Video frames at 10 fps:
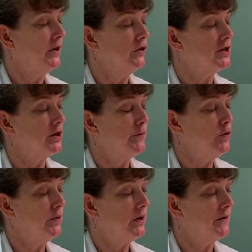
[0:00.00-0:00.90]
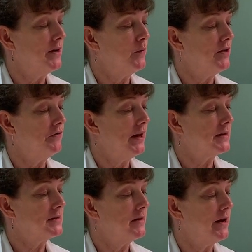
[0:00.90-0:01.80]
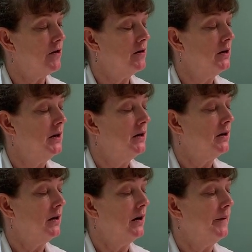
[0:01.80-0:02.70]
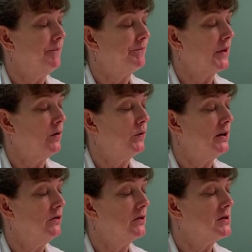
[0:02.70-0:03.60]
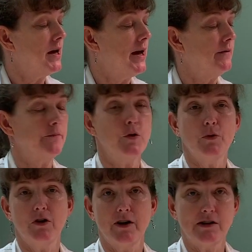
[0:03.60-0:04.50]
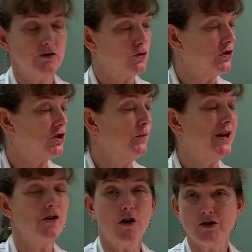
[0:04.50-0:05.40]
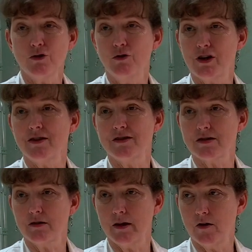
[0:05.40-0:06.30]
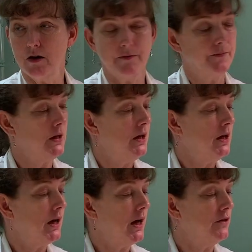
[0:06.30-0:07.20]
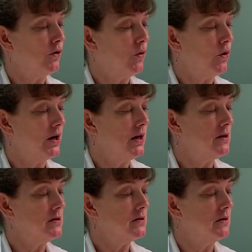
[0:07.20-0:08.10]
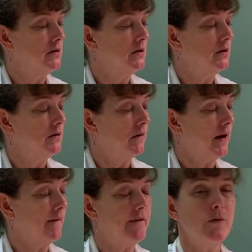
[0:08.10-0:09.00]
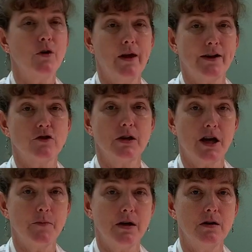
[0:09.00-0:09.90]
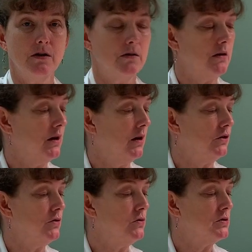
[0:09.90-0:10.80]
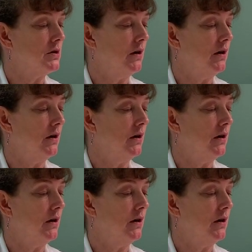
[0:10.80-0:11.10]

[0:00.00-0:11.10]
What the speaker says: looked at the pupillary reflex there. We looked at pupillary constriction. We can also look at the sclera and the corneas. Okay, they will actually come in and use